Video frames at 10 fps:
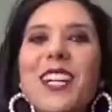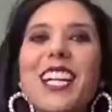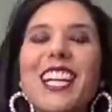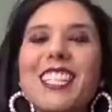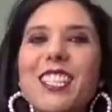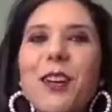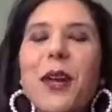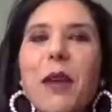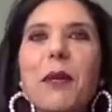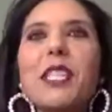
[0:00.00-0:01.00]
Oh,
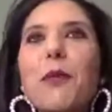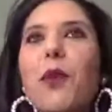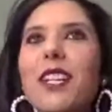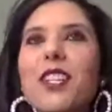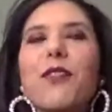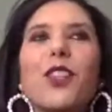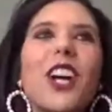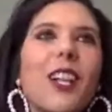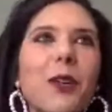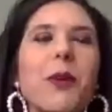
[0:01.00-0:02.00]
so it was a
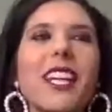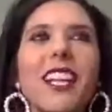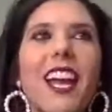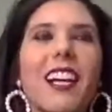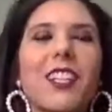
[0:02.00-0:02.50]
wonderful Halloween,